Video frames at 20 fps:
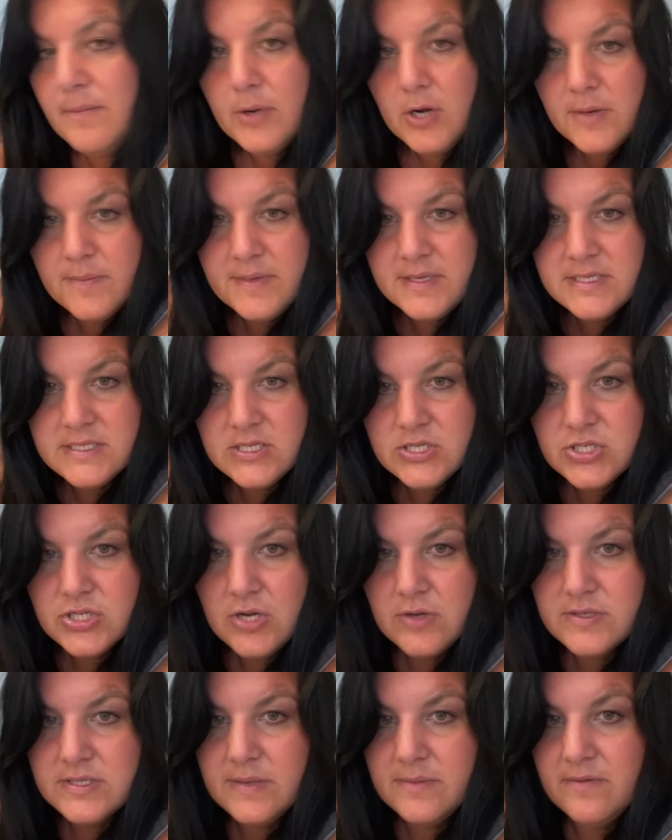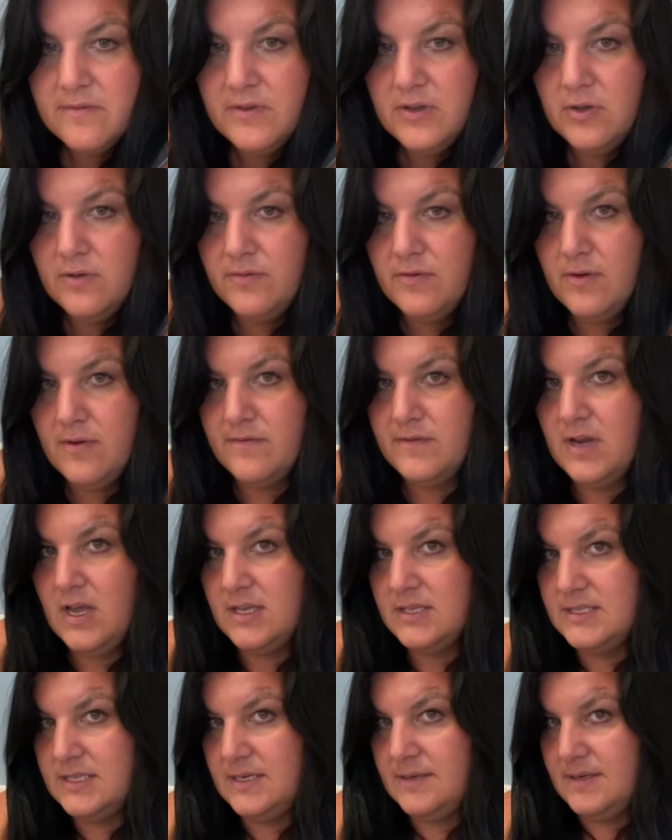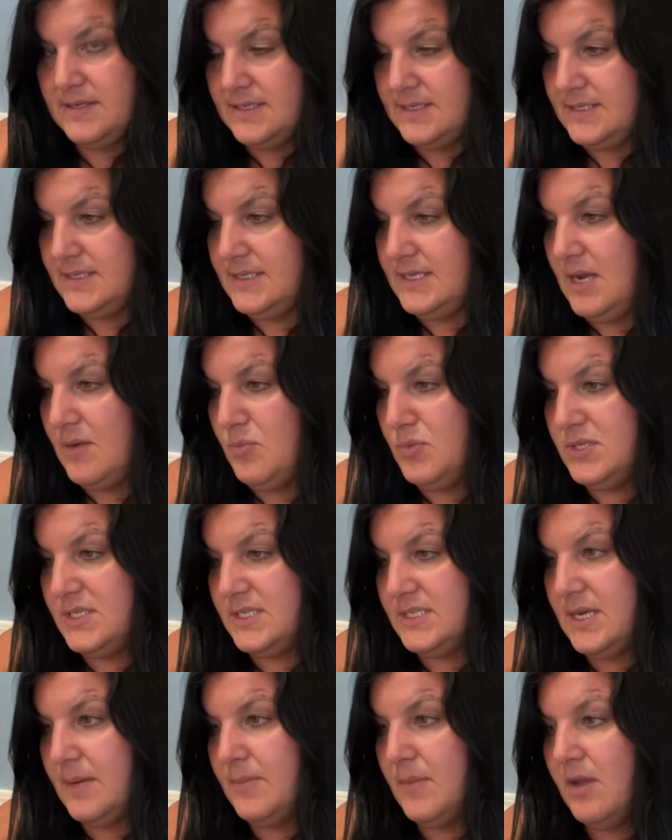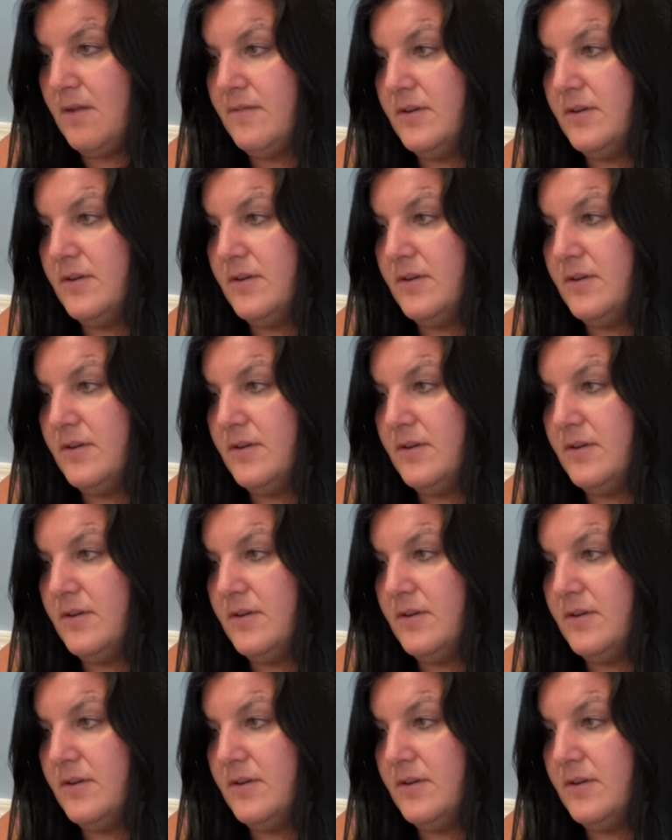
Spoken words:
on purpose to show some of you if you have not seen this stem with stem